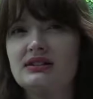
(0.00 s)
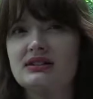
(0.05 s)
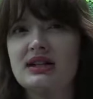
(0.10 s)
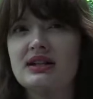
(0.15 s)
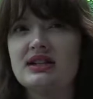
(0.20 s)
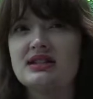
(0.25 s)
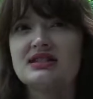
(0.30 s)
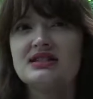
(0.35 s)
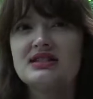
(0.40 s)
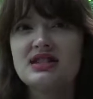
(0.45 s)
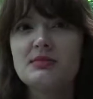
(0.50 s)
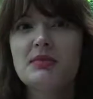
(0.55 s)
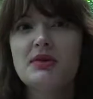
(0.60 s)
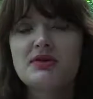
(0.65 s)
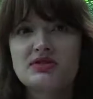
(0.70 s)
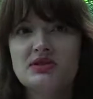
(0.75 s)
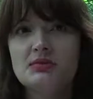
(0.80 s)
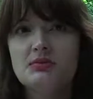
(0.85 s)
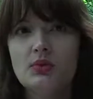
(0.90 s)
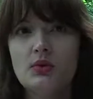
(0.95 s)
That is the
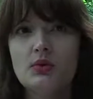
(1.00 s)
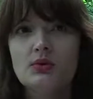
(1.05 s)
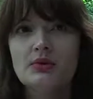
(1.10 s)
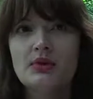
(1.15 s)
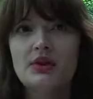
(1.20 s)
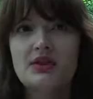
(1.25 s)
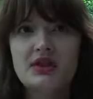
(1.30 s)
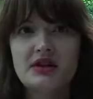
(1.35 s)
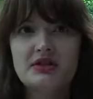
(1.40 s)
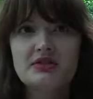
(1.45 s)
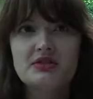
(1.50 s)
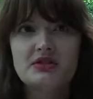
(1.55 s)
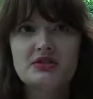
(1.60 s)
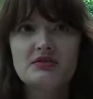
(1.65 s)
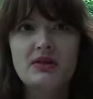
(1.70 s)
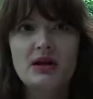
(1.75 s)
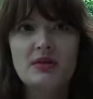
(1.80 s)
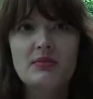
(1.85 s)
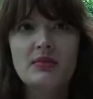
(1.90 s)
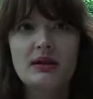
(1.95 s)
most important thing to
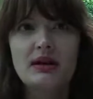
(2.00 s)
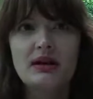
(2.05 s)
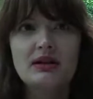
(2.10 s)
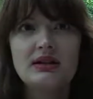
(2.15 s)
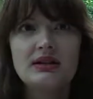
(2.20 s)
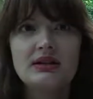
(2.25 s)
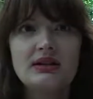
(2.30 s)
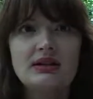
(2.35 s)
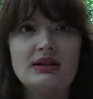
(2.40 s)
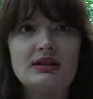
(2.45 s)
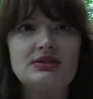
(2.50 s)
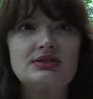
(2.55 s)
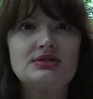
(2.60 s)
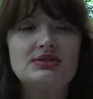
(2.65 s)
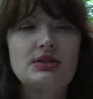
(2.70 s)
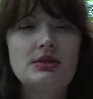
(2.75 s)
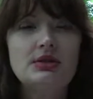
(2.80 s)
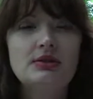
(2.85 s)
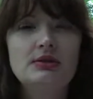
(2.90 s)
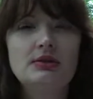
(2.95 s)
remember.
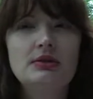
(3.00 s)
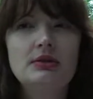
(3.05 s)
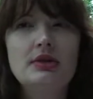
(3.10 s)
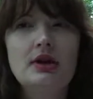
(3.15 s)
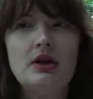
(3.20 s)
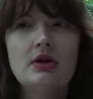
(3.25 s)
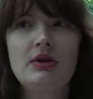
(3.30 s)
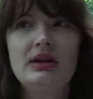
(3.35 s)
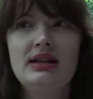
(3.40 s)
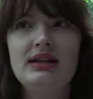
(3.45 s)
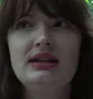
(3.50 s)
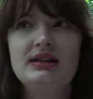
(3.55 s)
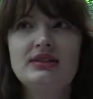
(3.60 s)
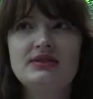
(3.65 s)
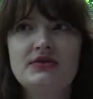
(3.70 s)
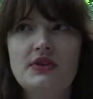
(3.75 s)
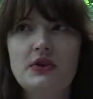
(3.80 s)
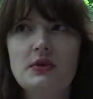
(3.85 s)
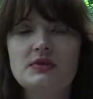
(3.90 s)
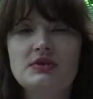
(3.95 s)
So no healer's
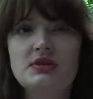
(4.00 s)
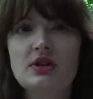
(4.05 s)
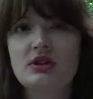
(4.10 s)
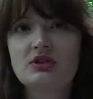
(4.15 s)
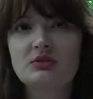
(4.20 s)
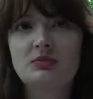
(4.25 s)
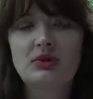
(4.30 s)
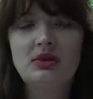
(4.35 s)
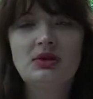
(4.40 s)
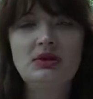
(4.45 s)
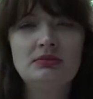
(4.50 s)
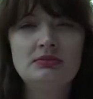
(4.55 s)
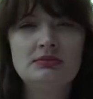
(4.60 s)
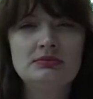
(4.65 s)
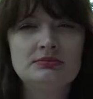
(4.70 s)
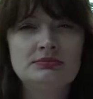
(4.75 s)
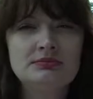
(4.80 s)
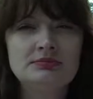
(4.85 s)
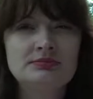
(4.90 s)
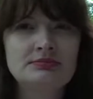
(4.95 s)
view is gospel.
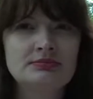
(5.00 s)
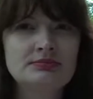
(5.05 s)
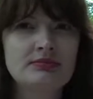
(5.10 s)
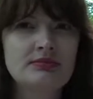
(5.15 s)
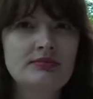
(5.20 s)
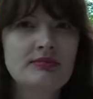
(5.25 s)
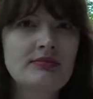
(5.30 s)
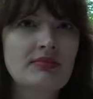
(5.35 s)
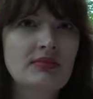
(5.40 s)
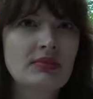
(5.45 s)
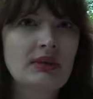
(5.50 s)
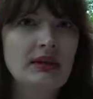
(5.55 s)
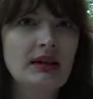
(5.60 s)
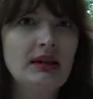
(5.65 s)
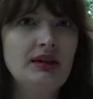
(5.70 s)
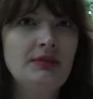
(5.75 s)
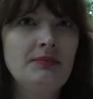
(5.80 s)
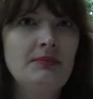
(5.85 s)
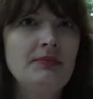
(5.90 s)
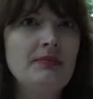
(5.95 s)

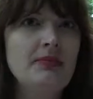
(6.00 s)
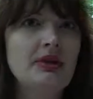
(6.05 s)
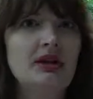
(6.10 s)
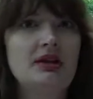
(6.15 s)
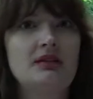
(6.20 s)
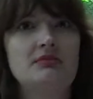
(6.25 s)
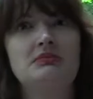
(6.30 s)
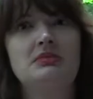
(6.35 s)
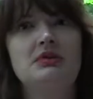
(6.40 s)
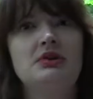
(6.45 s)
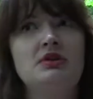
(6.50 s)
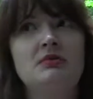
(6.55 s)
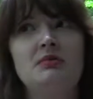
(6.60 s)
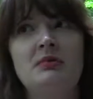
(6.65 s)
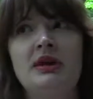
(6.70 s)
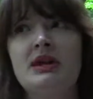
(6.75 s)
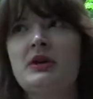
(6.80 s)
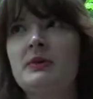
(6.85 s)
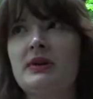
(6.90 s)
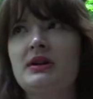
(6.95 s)
Yeah, it couldn't be
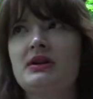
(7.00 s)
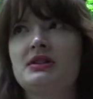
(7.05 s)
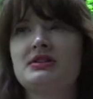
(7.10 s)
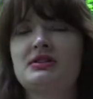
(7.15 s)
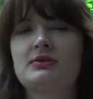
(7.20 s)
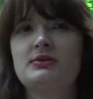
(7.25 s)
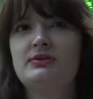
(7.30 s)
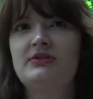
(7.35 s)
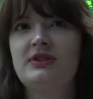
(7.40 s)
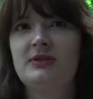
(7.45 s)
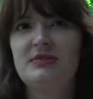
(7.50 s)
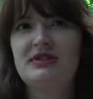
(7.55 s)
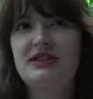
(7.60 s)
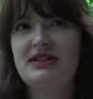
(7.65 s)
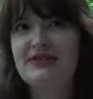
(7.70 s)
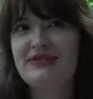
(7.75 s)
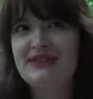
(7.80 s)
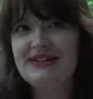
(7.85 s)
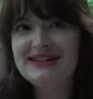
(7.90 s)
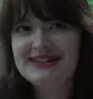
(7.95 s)
anyway, because they're all flipping
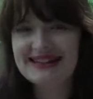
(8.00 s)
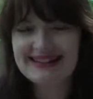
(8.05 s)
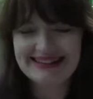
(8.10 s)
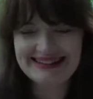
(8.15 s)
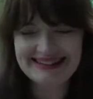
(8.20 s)
different.